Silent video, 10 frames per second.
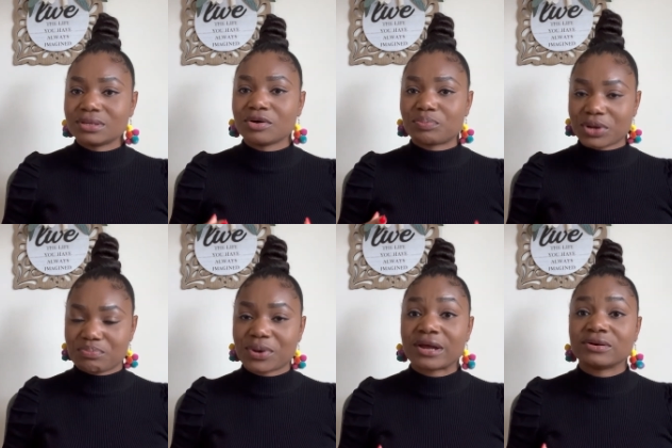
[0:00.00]

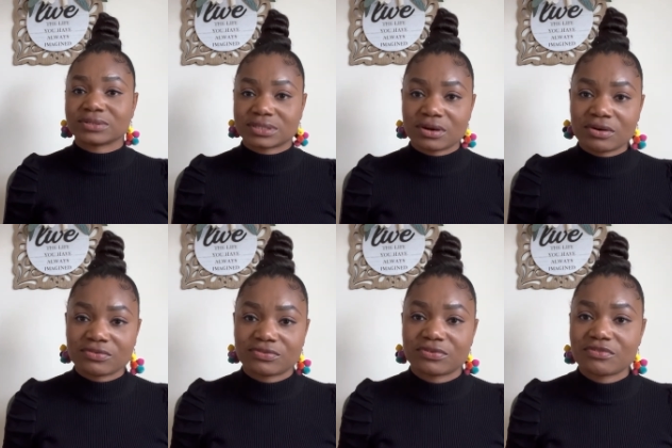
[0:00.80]
prepare
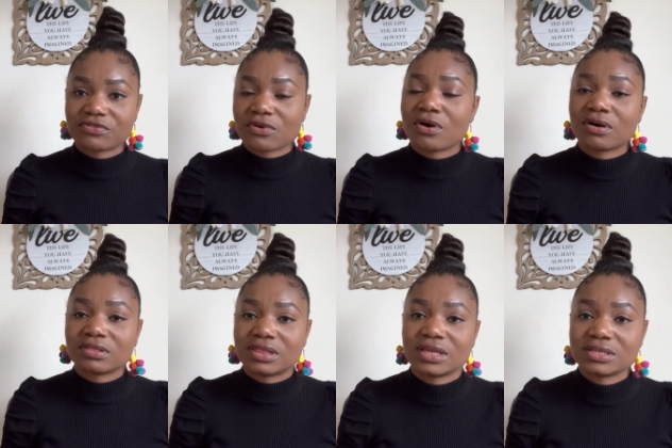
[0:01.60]
yourself for
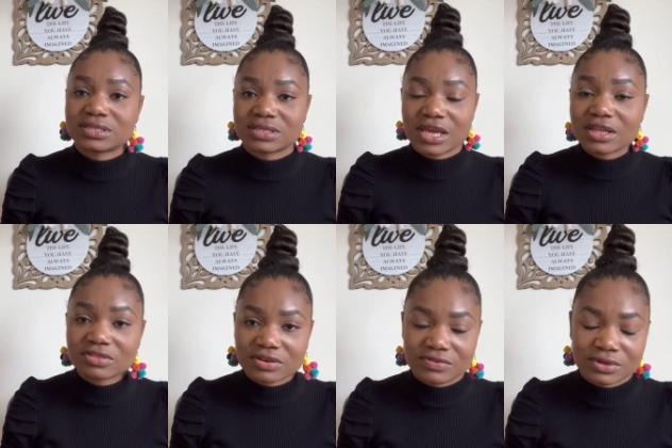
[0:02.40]
these
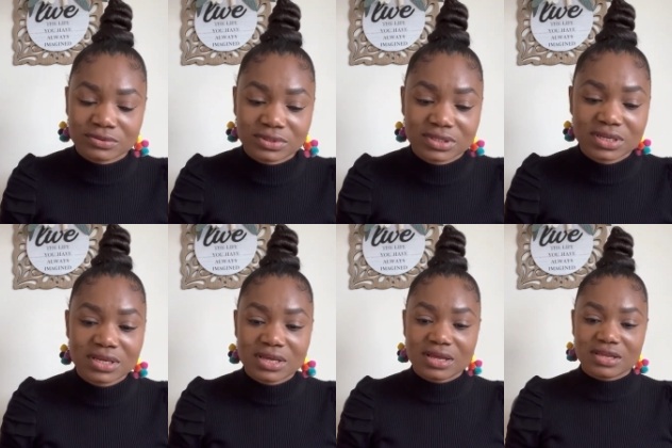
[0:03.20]
interviews,
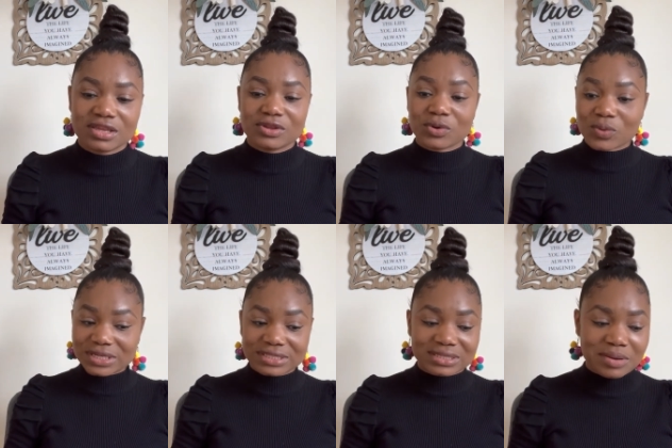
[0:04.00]
when the
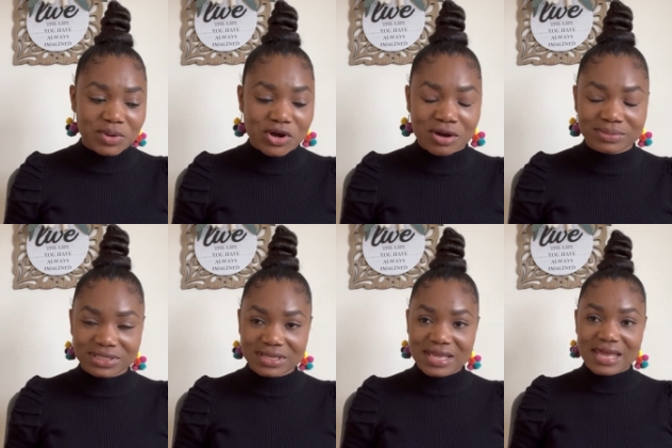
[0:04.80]
time comes.
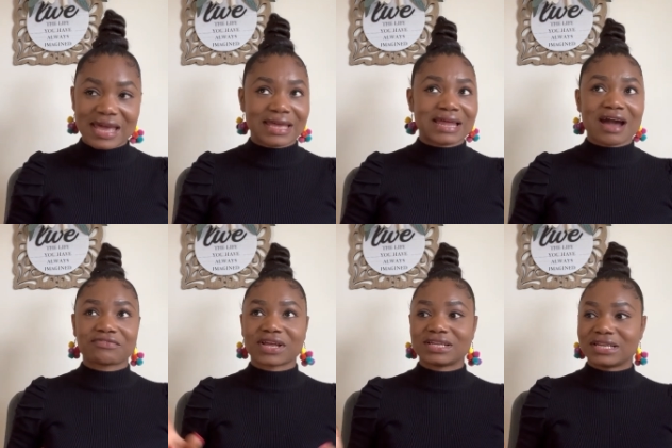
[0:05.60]
And
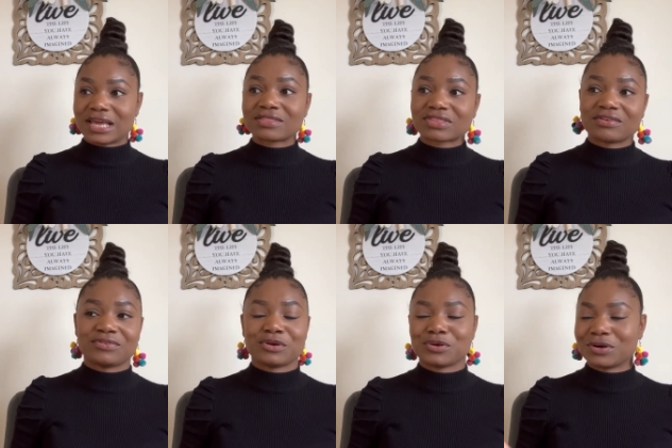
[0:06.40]
after the interview,
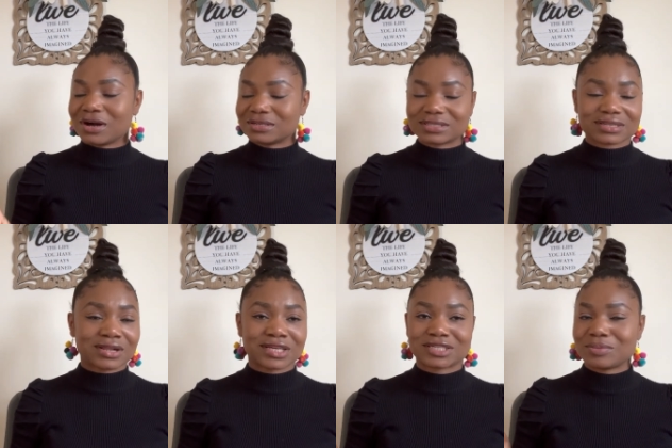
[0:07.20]
you got the
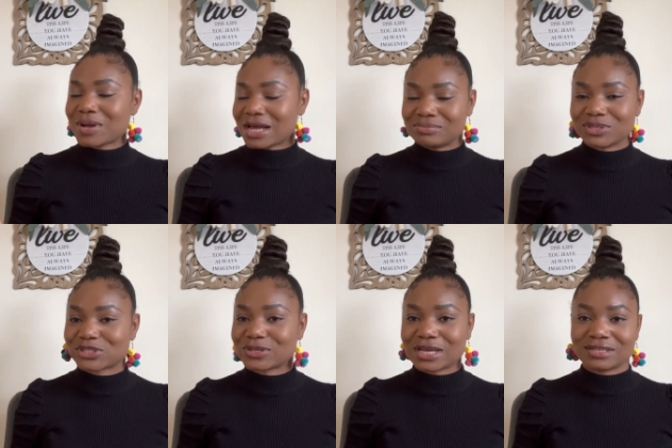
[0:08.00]
scholarship,
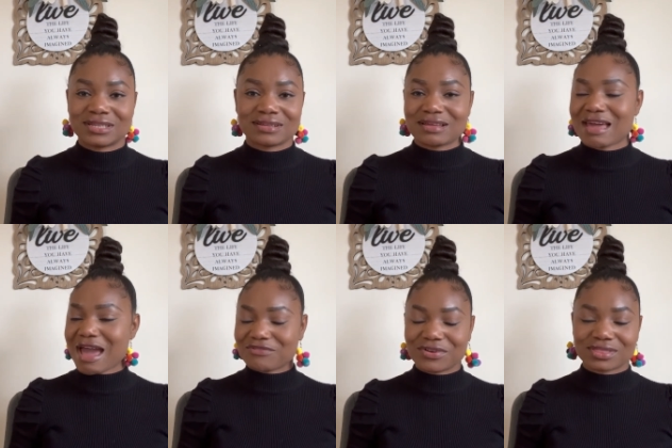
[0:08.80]
admission, and
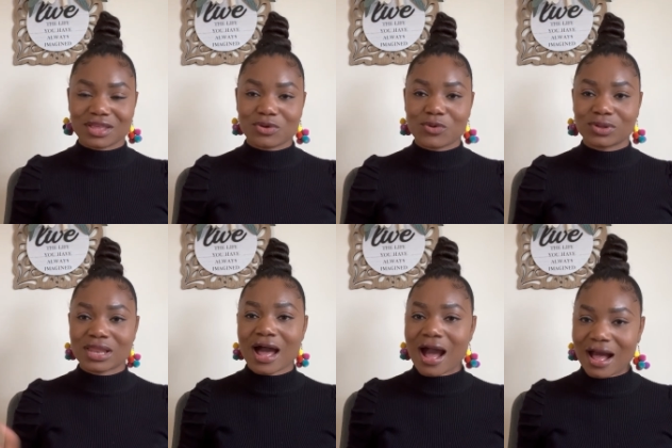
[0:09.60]
everything, voila.